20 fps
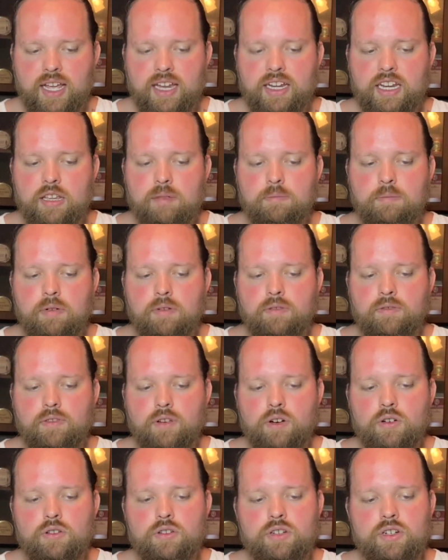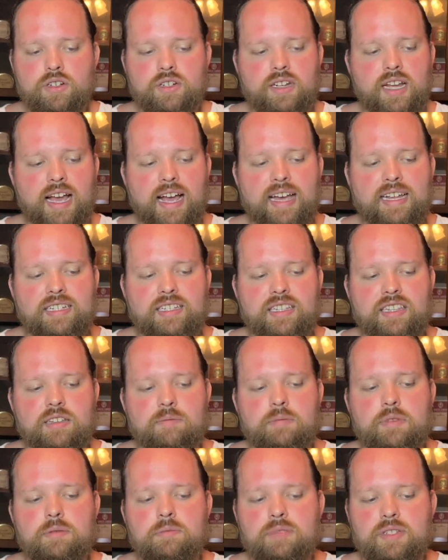and he preferred to ask
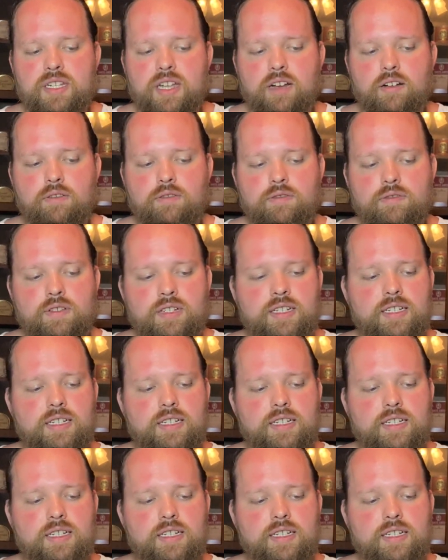them himself.